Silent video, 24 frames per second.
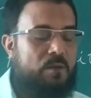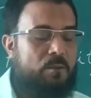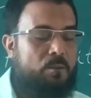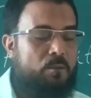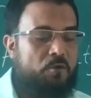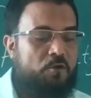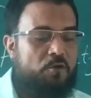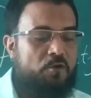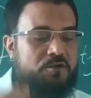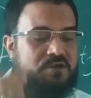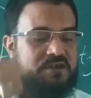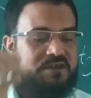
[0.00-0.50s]

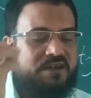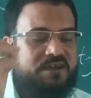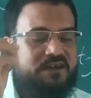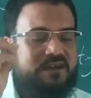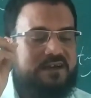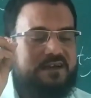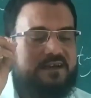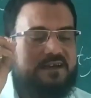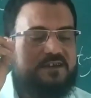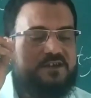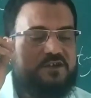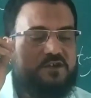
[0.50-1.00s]
More
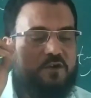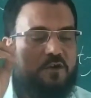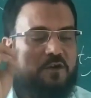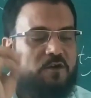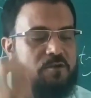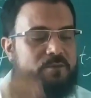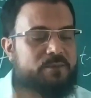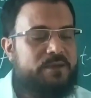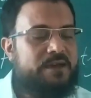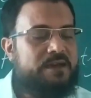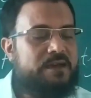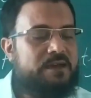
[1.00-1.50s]
children does
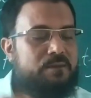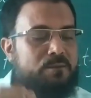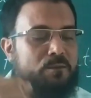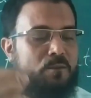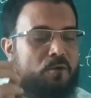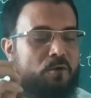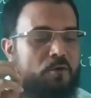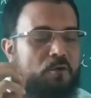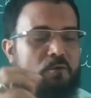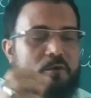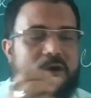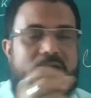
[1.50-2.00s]
not mean
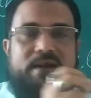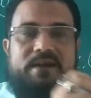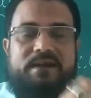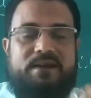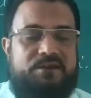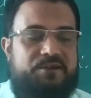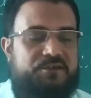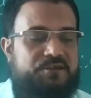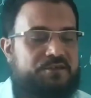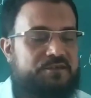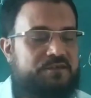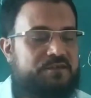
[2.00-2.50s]
more
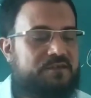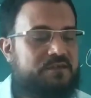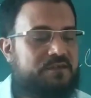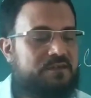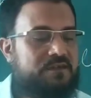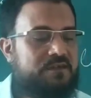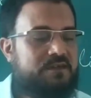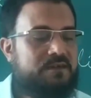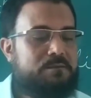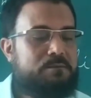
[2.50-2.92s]
workers,